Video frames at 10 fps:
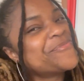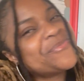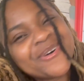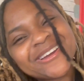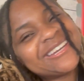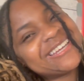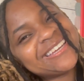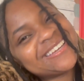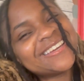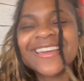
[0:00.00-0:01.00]

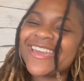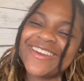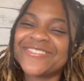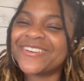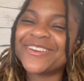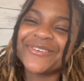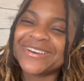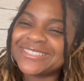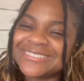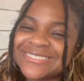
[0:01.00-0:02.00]
morning,
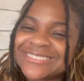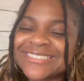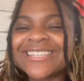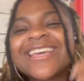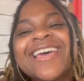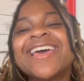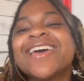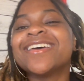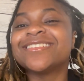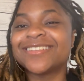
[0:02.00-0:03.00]
everyone.
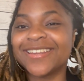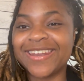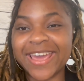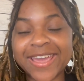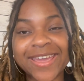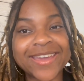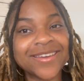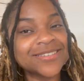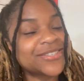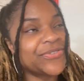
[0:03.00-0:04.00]
Today
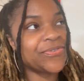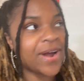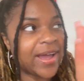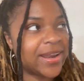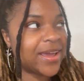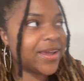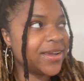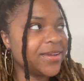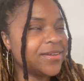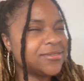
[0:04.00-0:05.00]
is
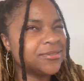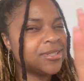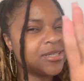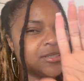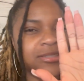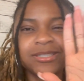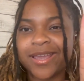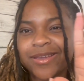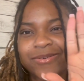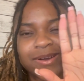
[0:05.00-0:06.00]
Friday,
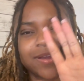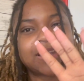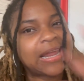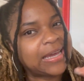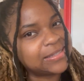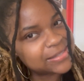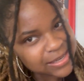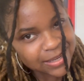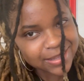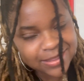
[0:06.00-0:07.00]
January
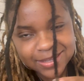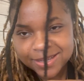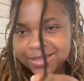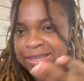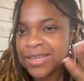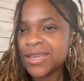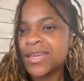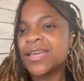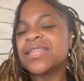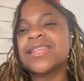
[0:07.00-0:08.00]
19th.
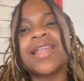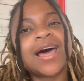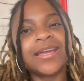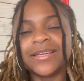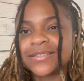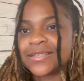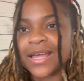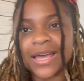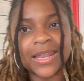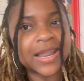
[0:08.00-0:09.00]
The light is
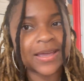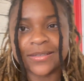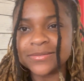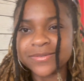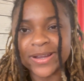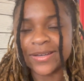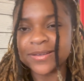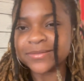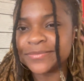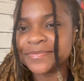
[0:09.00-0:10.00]
not lighting right
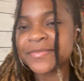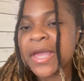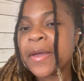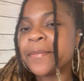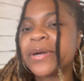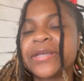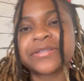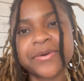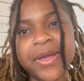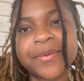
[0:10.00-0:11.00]
now, but that's
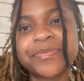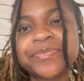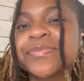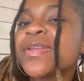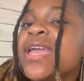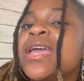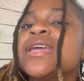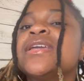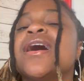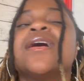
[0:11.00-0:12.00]
okay.
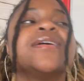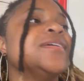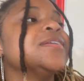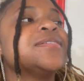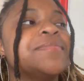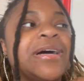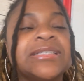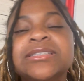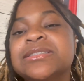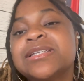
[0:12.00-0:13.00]
Y'all, it is my
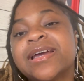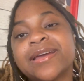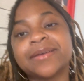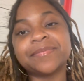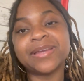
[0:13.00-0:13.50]
lunchtime,